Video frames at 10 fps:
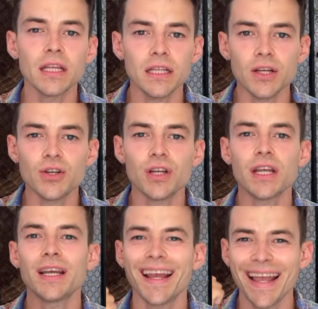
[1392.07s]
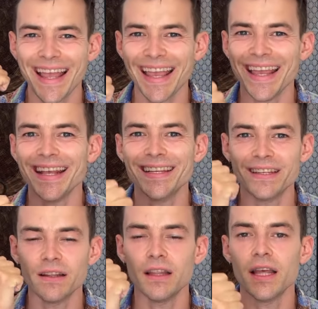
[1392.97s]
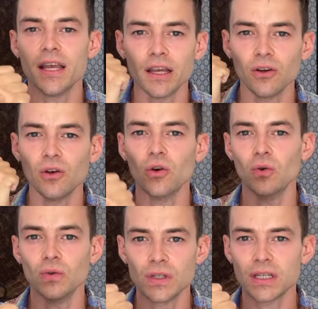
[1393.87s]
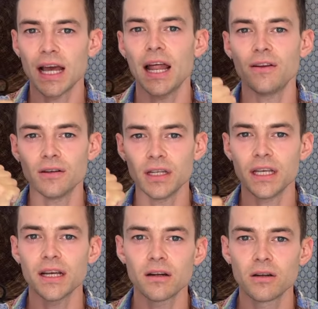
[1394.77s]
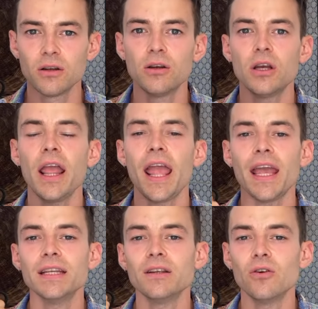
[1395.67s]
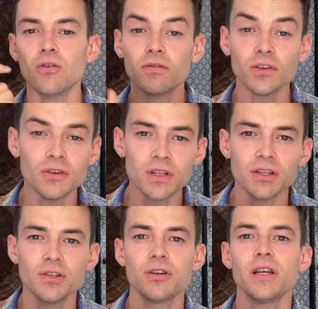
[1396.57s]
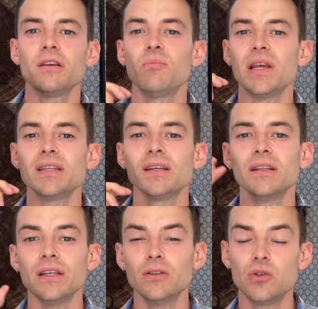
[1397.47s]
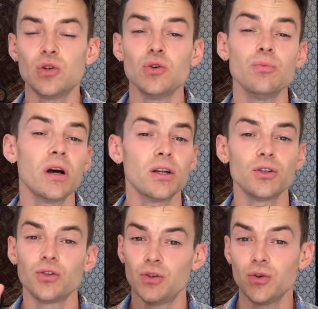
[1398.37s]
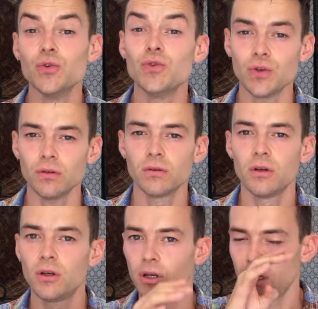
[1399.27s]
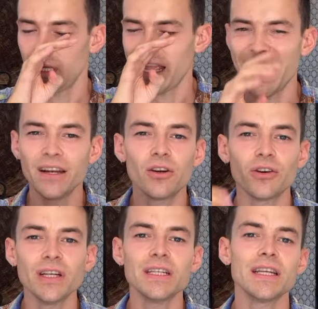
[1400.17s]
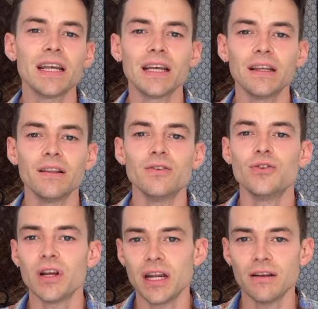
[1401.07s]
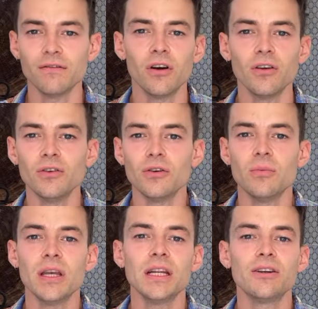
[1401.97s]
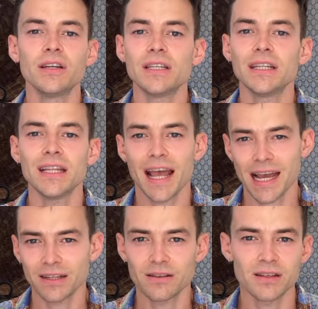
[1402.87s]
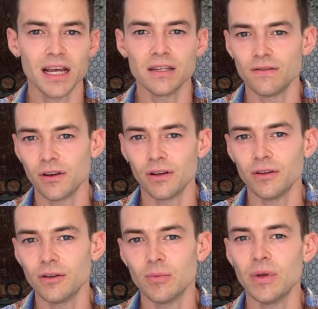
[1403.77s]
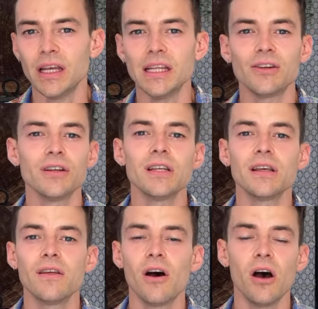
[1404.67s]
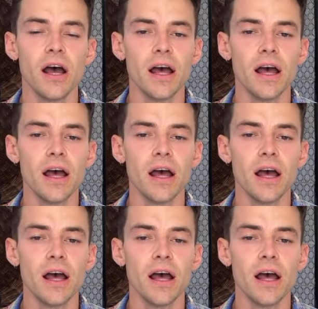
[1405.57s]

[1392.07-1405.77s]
and conditioning is the gold standard here. It is an overuse injury, basically too much too soon. Increasing the training volume, increasing the exercise volume, increasing the